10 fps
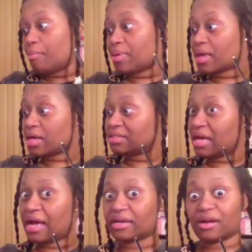because
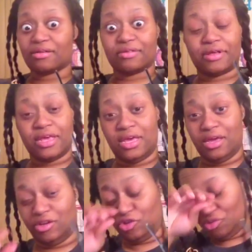I
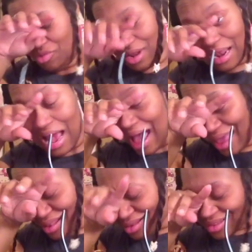kid you not,
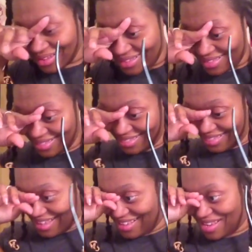
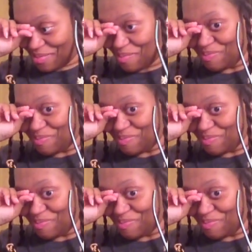this